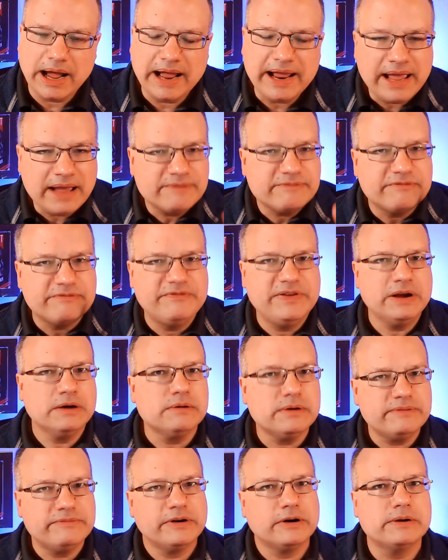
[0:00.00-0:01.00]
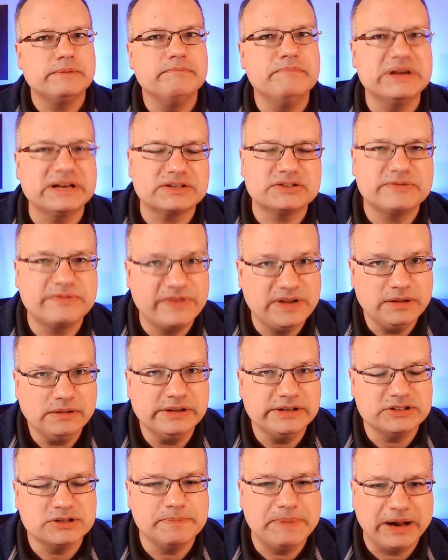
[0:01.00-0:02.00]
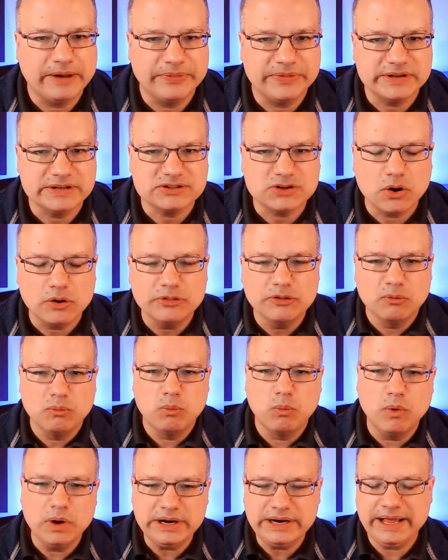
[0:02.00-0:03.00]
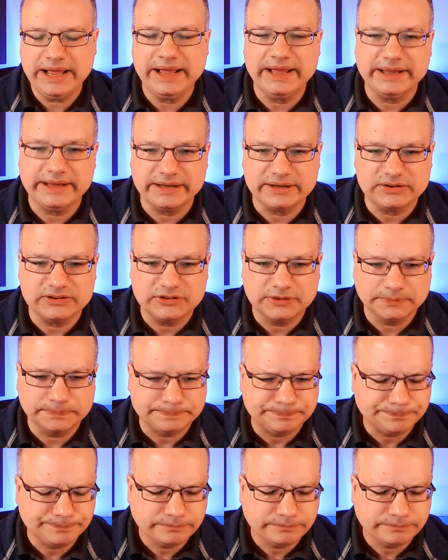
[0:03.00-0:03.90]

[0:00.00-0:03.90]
I have very, very mixed feelings about this. On the one hand,